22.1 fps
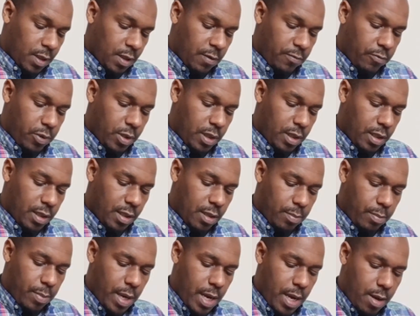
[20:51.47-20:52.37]
You get the
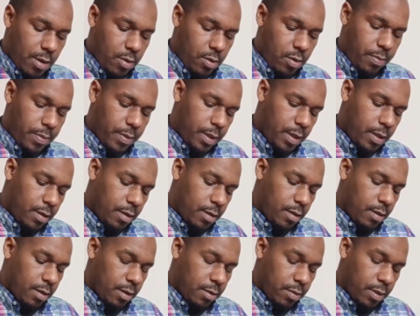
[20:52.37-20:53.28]
bag open.
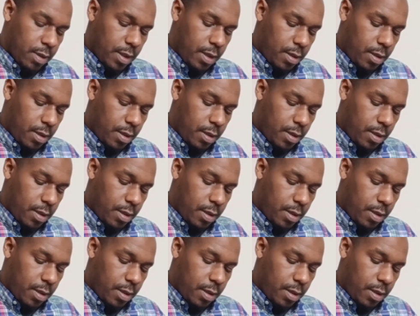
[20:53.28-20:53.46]
There we go.